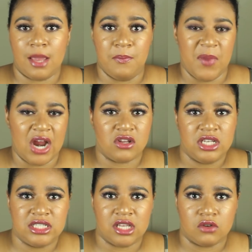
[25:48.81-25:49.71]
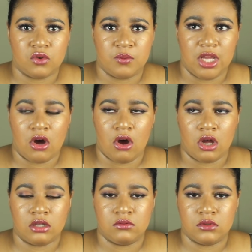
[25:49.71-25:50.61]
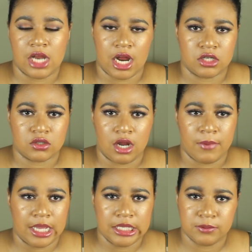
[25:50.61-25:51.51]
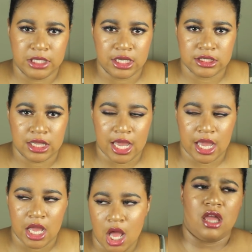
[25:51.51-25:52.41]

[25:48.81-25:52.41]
they barely scheduled me on Cash Wrap, I guess because of that.